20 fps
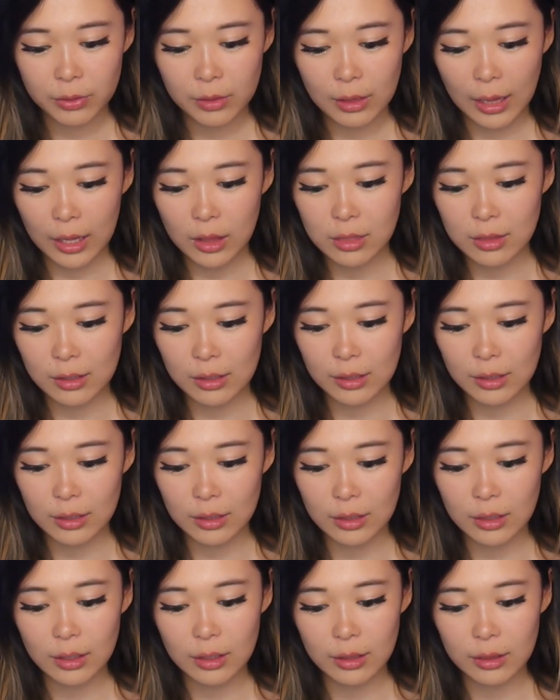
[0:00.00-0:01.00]
Like
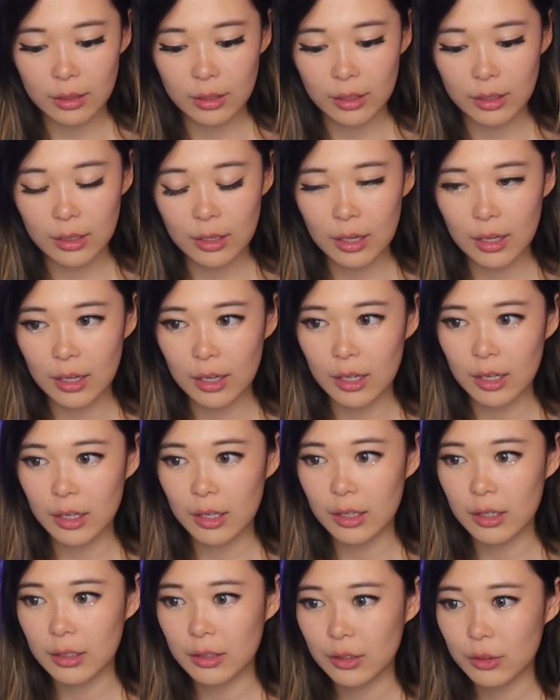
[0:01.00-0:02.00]
the the
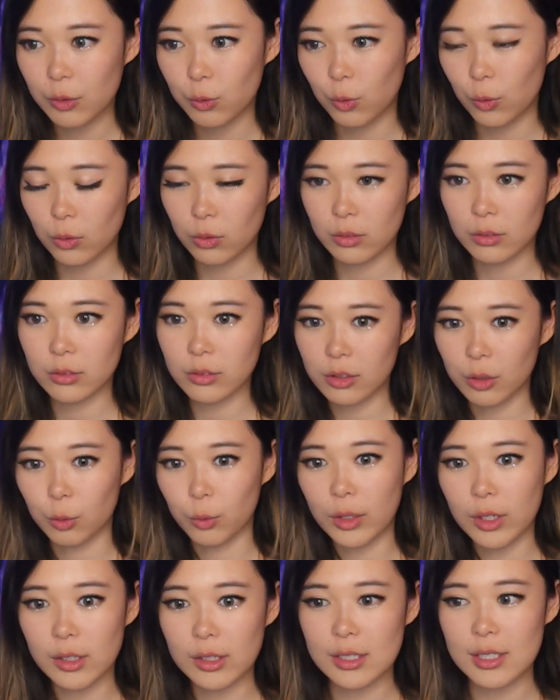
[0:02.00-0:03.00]
uh, the
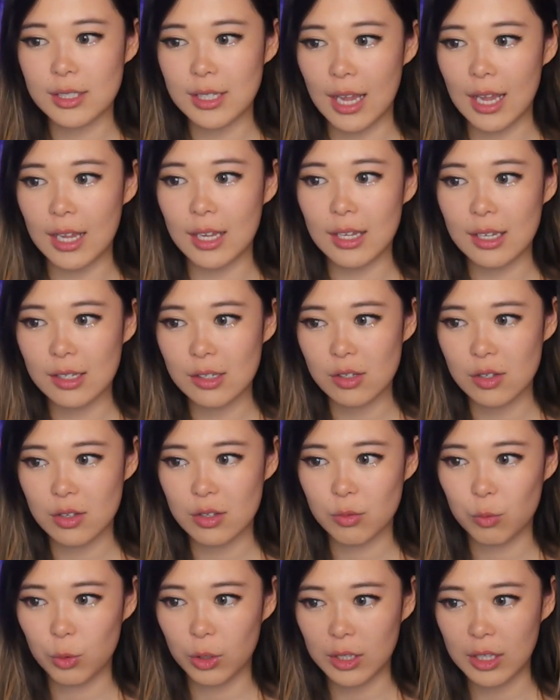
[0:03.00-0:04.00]
real estate
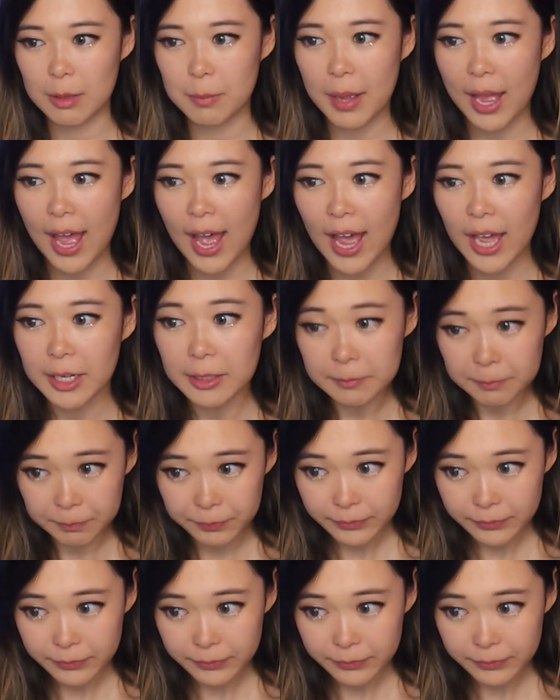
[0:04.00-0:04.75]
is really bad.